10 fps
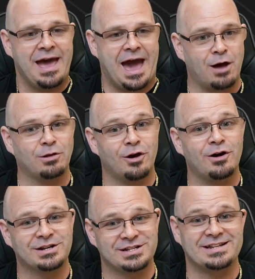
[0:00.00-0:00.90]
How
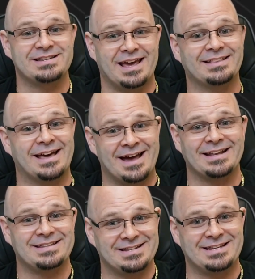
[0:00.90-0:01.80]
long does it take that
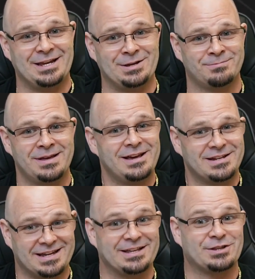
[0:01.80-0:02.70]
IT team
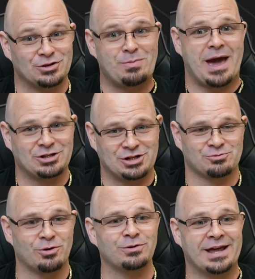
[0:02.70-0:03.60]
to get those patches
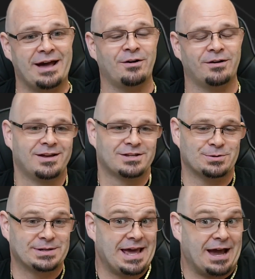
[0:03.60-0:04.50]
rolled out?
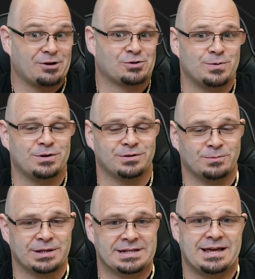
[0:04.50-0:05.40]
So attackers
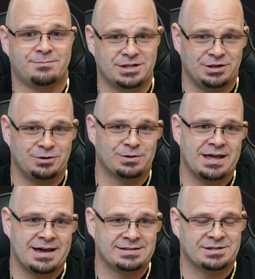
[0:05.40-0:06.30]
will attempt to
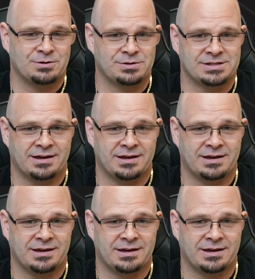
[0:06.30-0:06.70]
utilize those